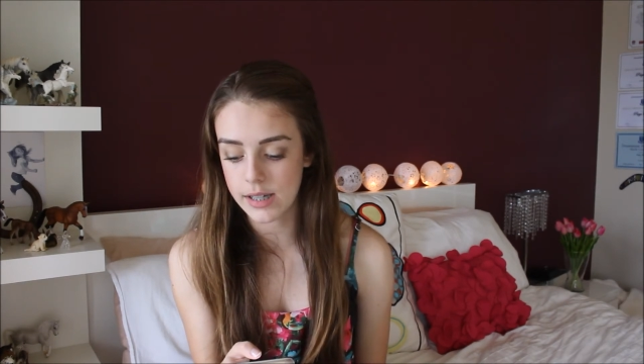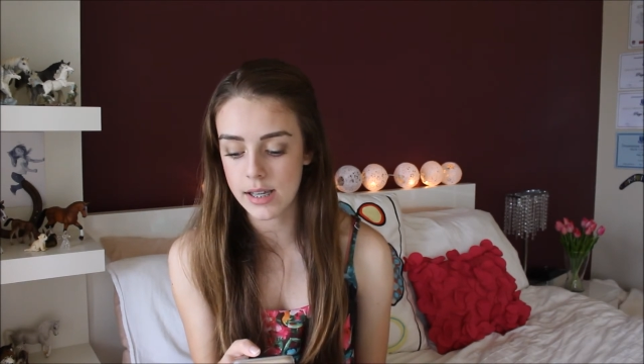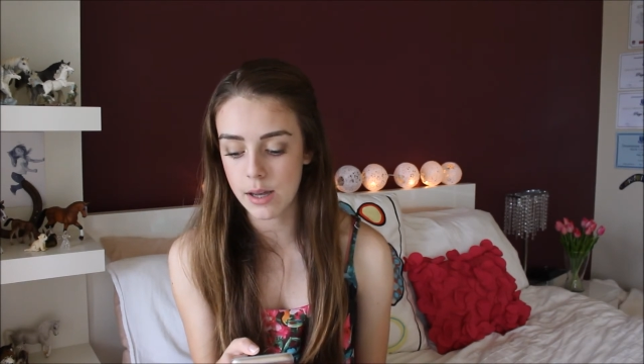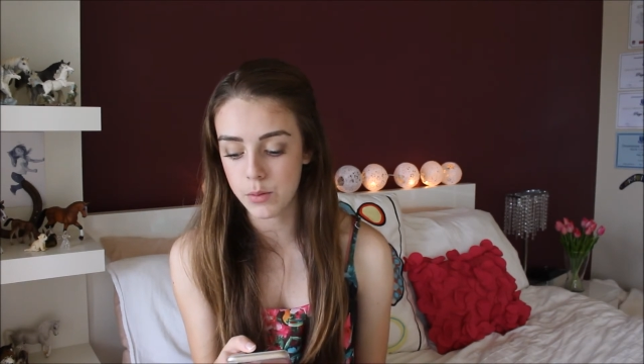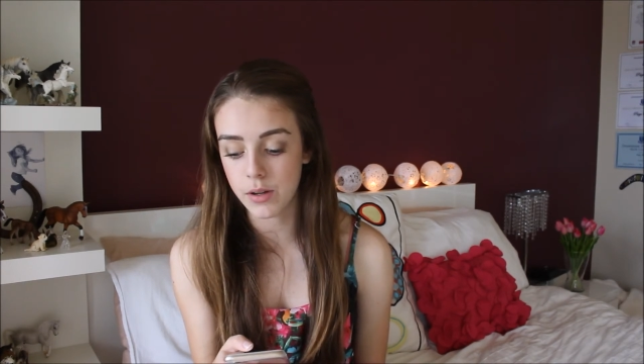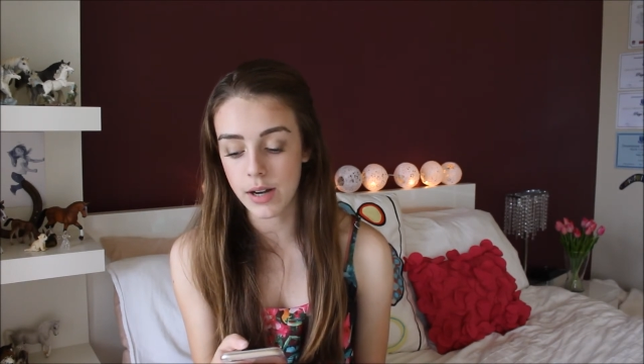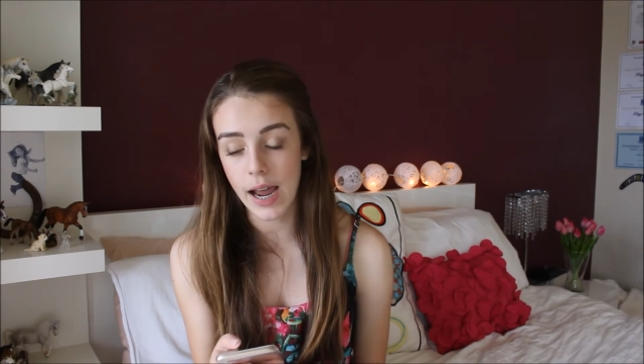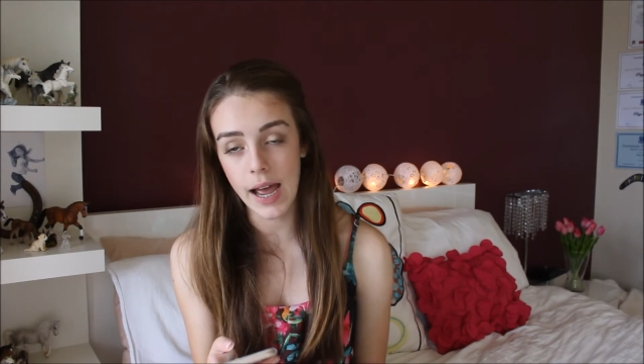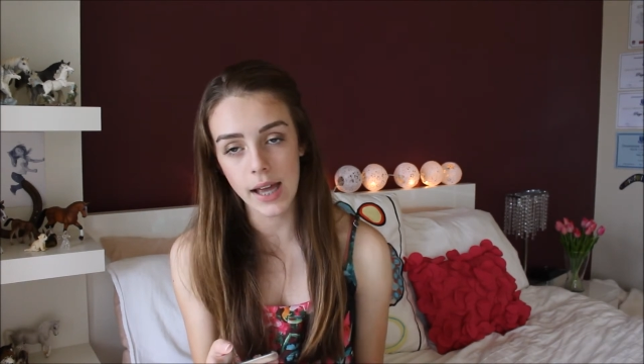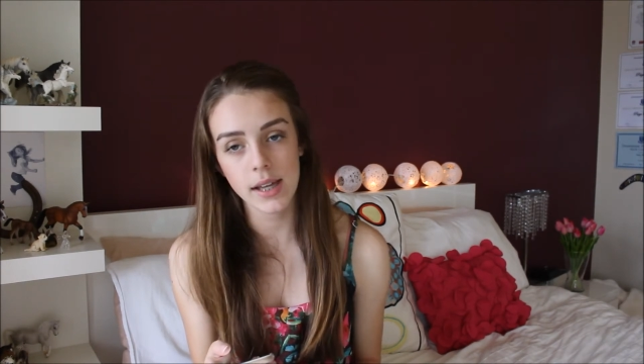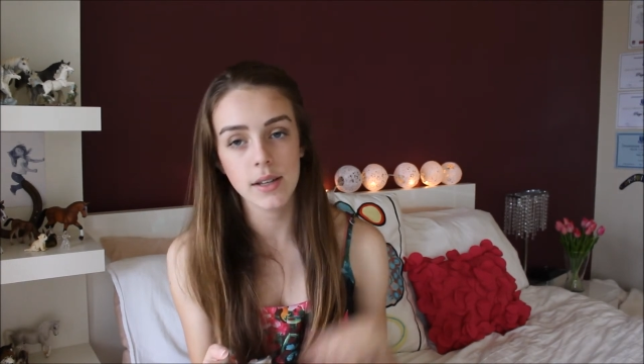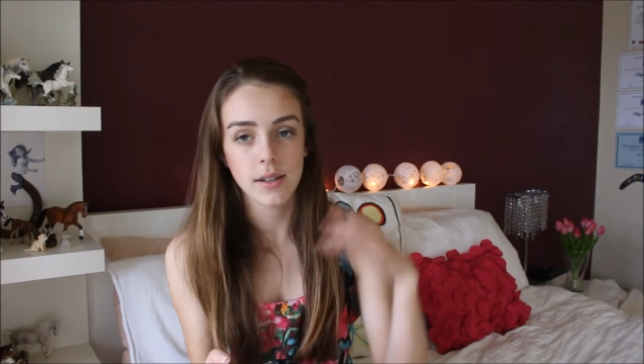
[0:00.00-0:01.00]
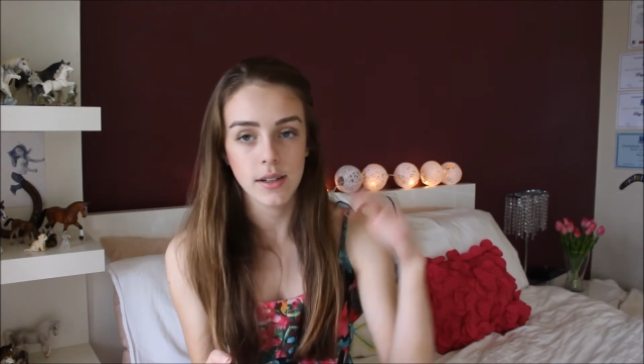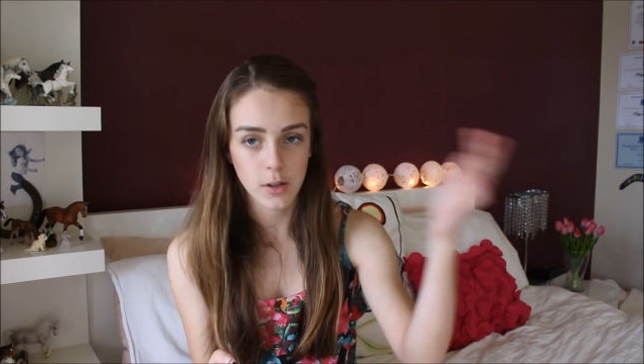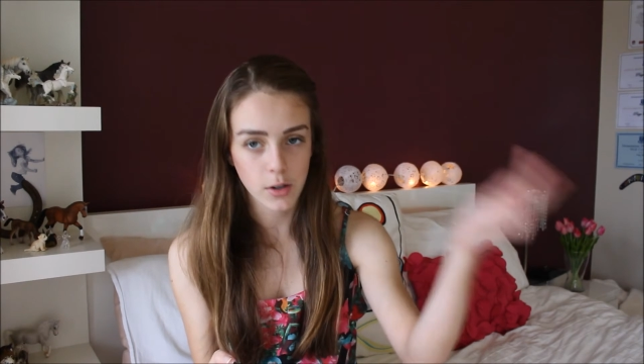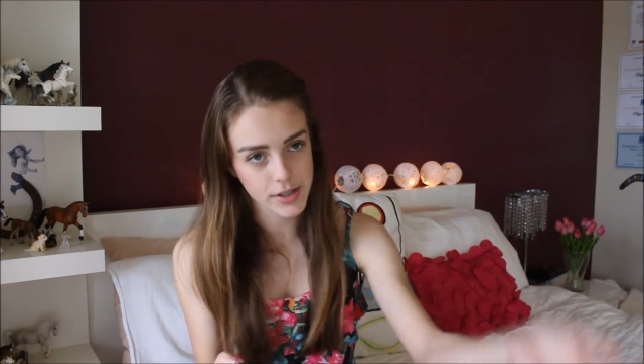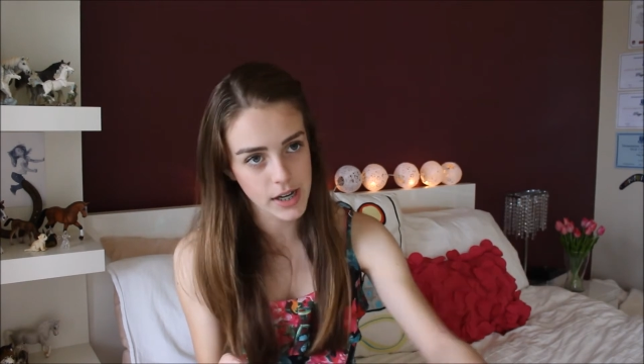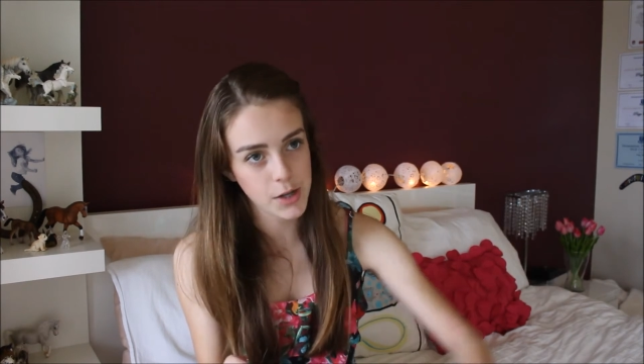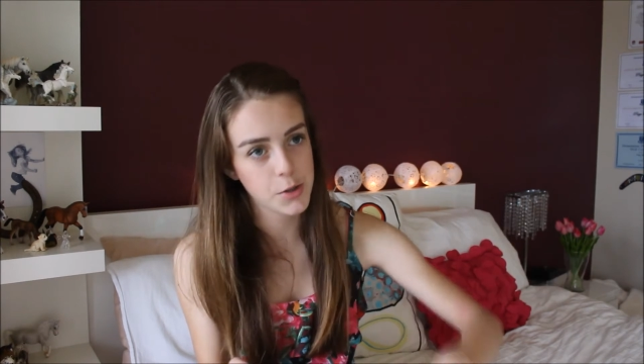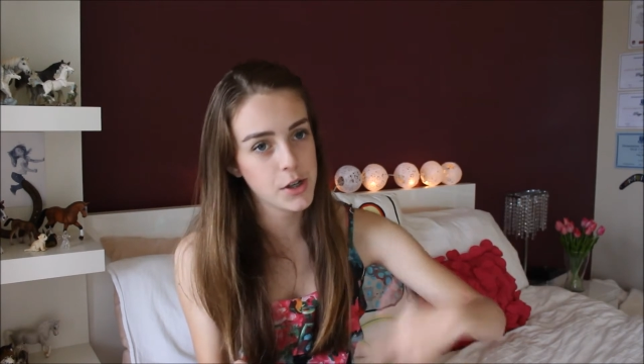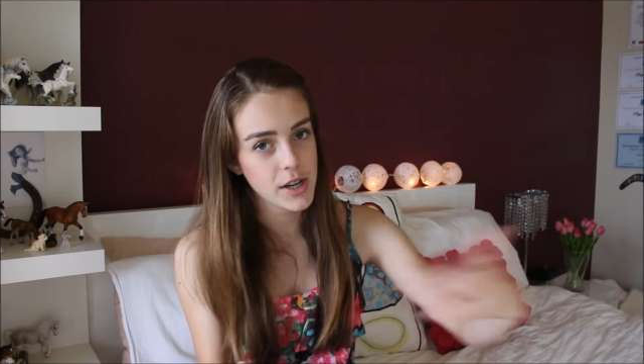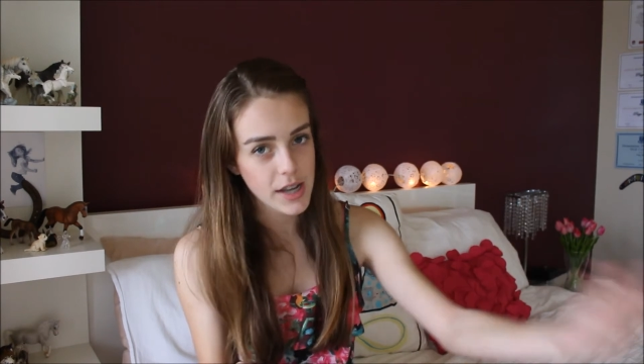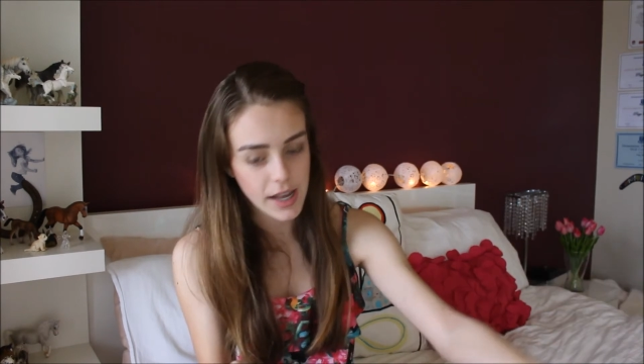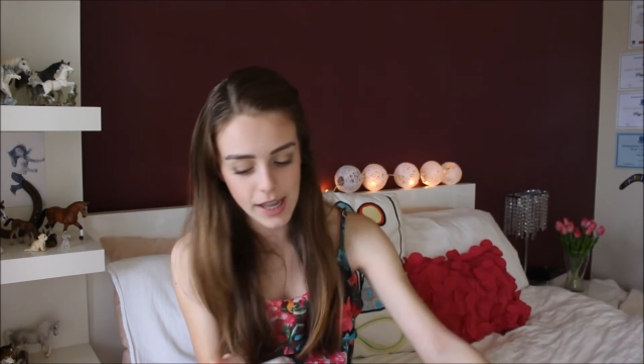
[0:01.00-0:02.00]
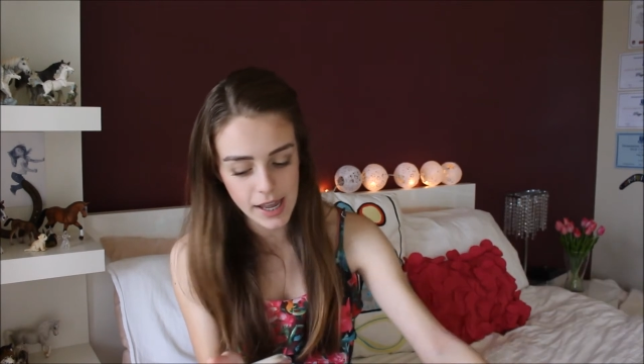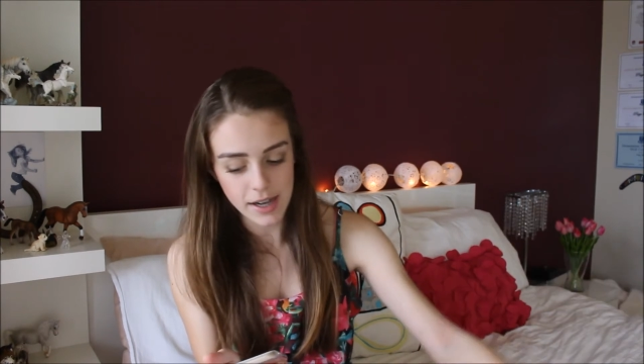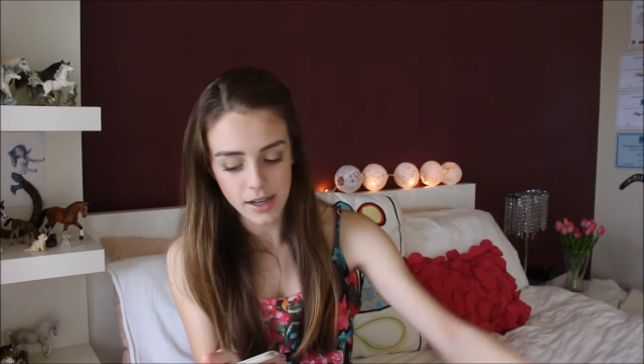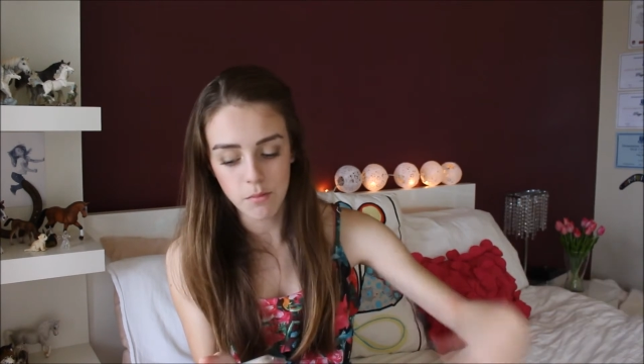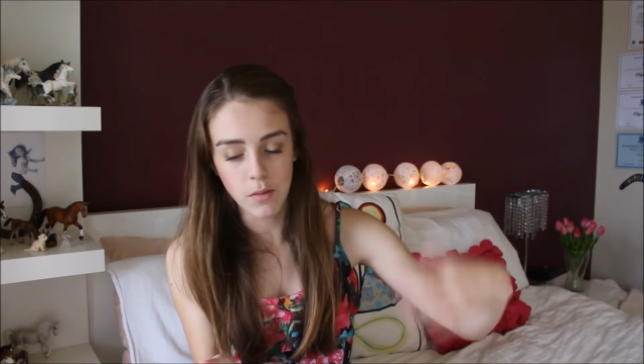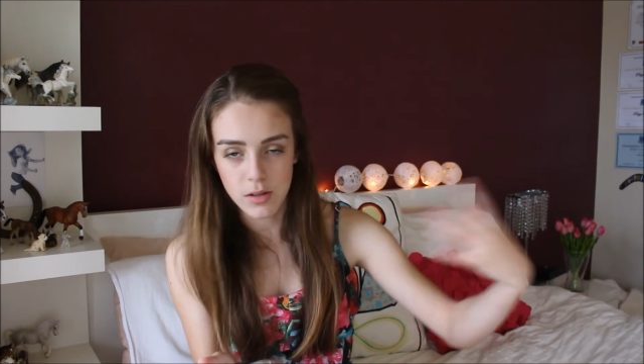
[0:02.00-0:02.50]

Example on hack, cross country, again.